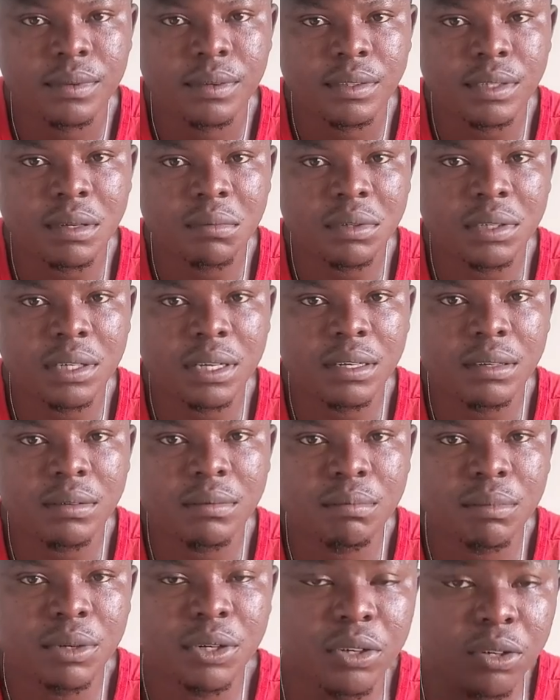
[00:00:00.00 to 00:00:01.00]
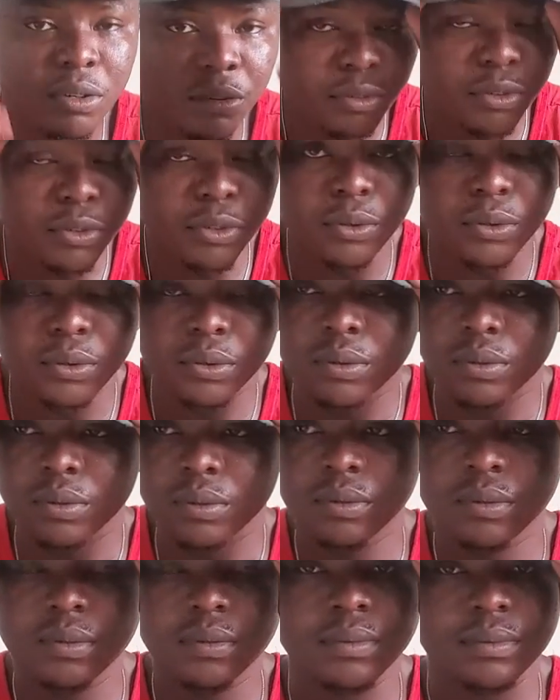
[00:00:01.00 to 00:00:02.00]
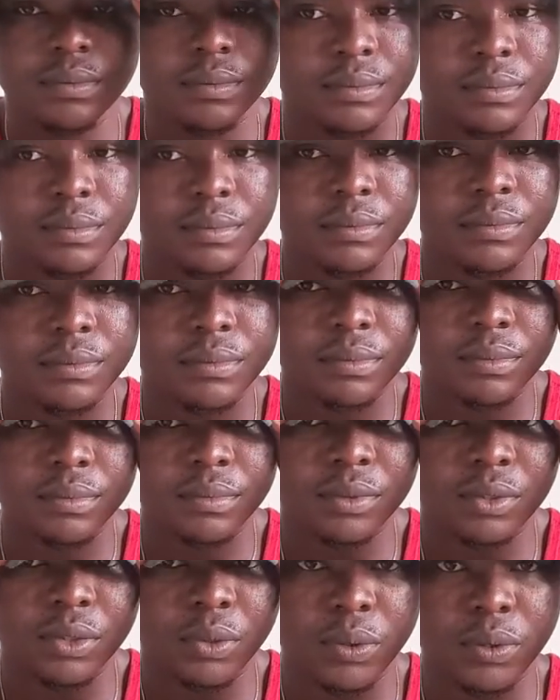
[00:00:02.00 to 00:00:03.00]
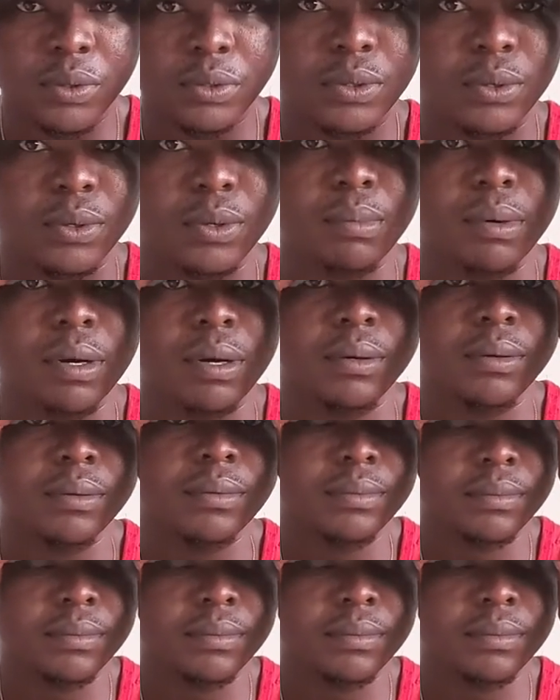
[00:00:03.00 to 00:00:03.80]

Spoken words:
something that many of you don't want to talk about.